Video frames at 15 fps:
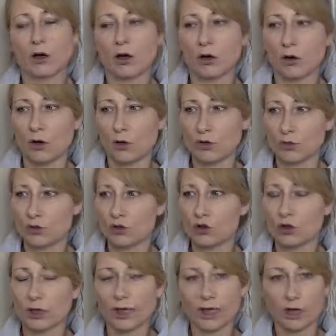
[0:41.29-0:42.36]
or, or
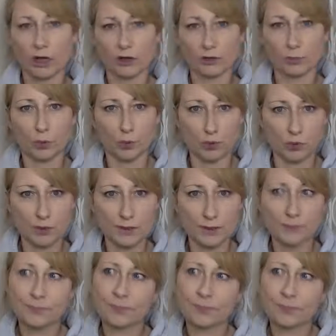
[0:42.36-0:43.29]
juggling a lot of balls.